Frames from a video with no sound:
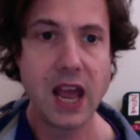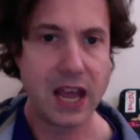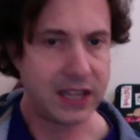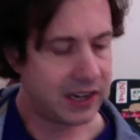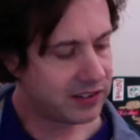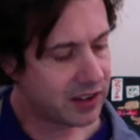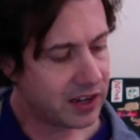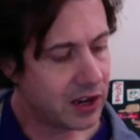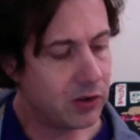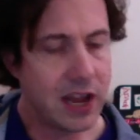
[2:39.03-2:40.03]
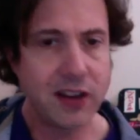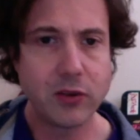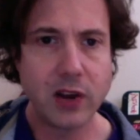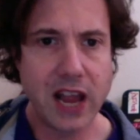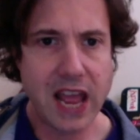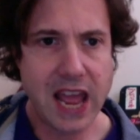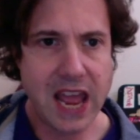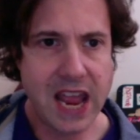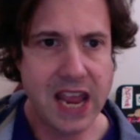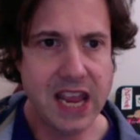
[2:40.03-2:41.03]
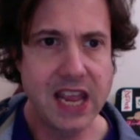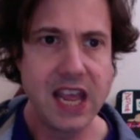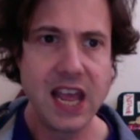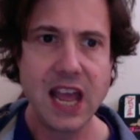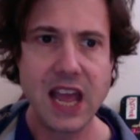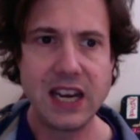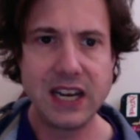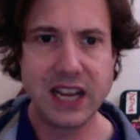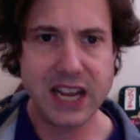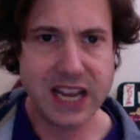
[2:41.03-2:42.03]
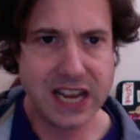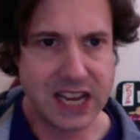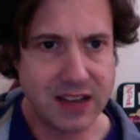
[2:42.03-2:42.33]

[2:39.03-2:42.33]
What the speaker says: then it's going to go down to an A and an E.